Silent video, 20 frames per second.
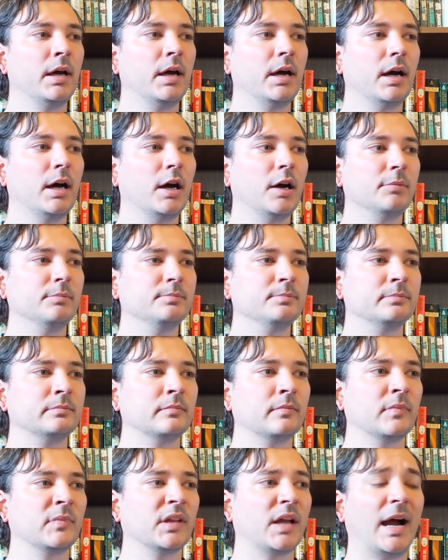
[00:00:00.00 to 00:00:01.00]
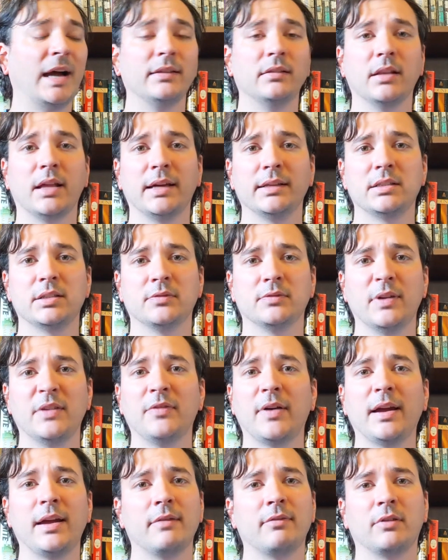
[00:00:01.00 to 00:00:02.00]
I'd like to, if
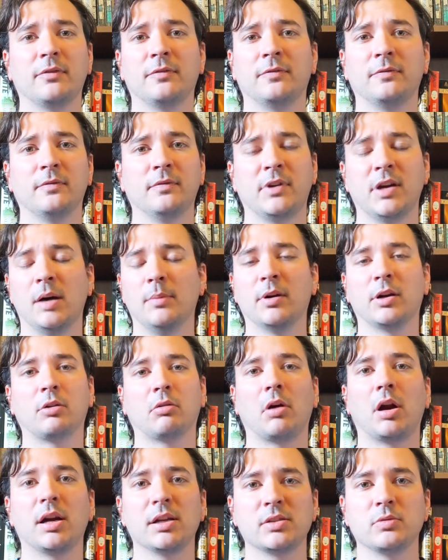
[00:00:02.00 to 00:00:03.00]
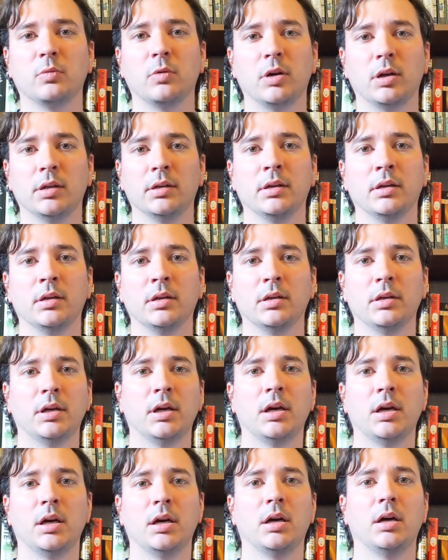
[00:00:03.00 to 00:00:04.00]
I ever come across one,
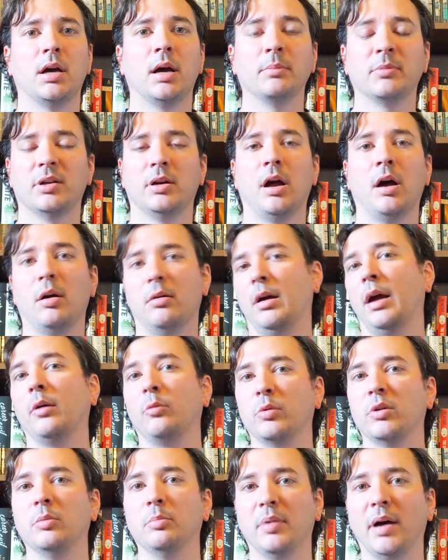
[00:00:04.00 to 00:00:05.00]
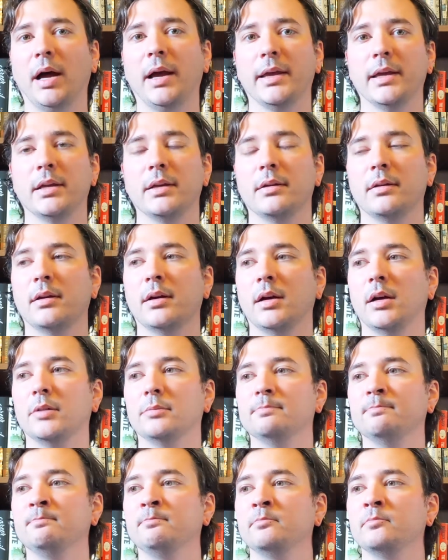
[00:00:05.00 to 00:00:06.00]
I will buy it
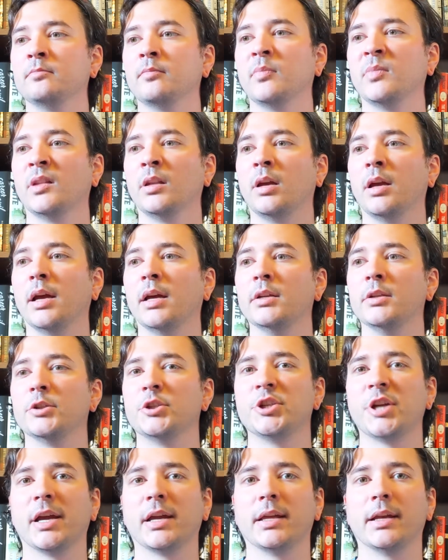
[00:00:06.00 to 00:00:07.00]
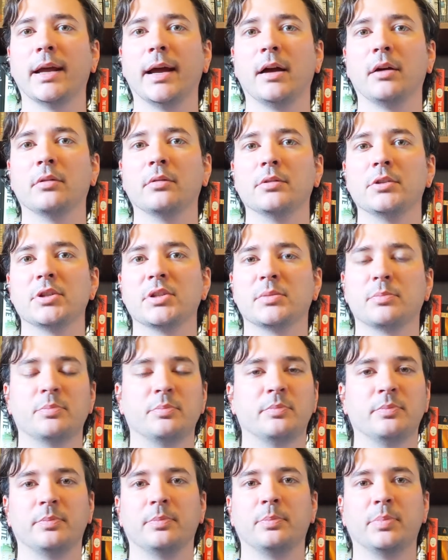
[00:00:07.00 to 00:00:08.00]
and check it out just
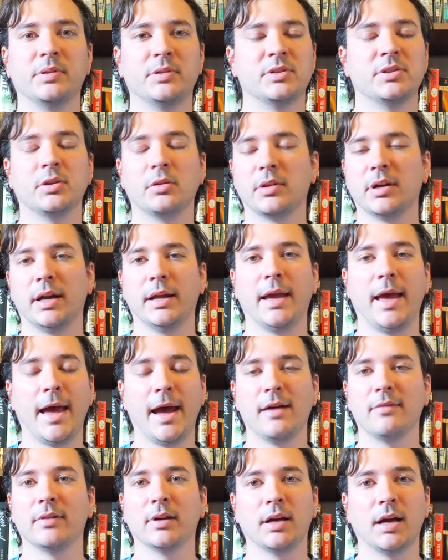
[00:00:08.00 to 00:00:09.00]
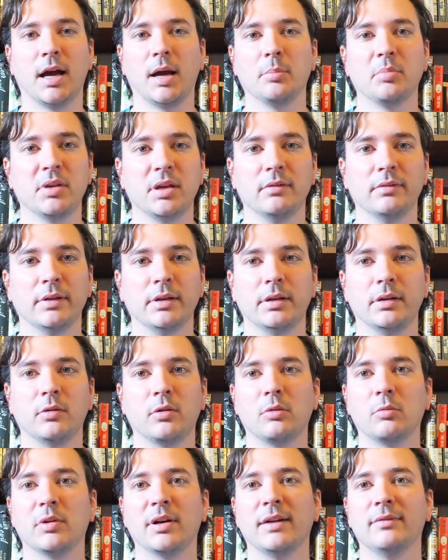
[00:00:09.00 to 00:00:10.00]
so that I have a copy of it
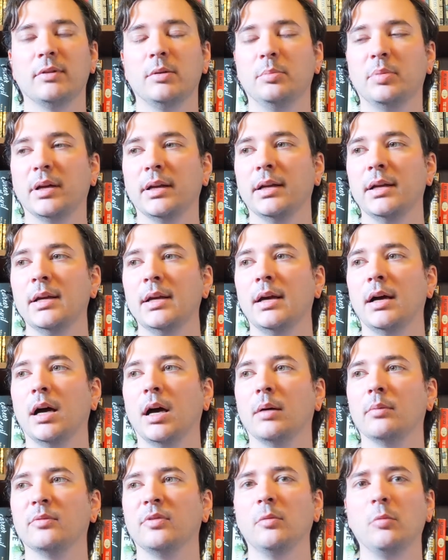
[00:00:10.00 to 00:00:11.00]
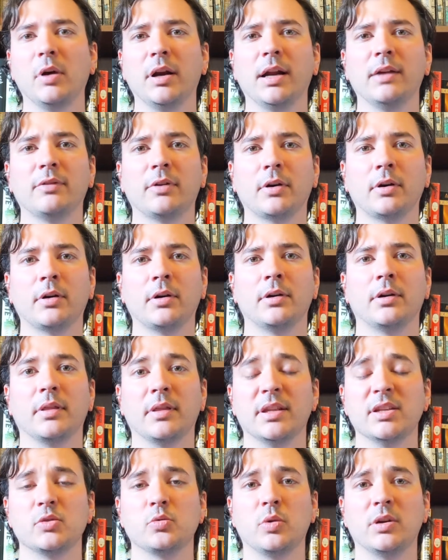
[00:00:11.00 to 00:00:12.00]
or whatever. But from what I've heard,
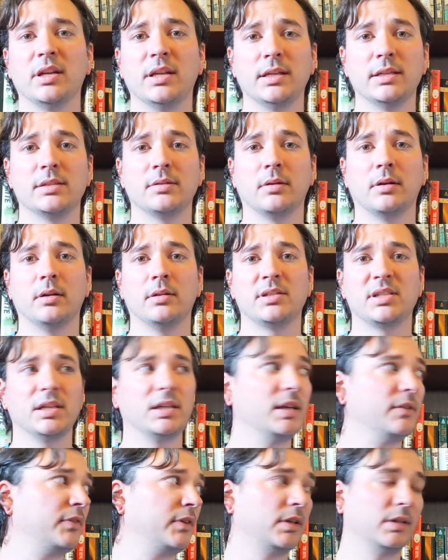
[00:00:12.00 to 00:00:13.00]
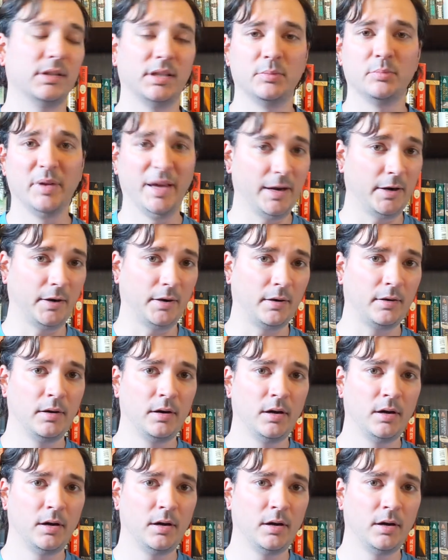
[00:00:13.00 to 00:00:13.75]
this one is significantly better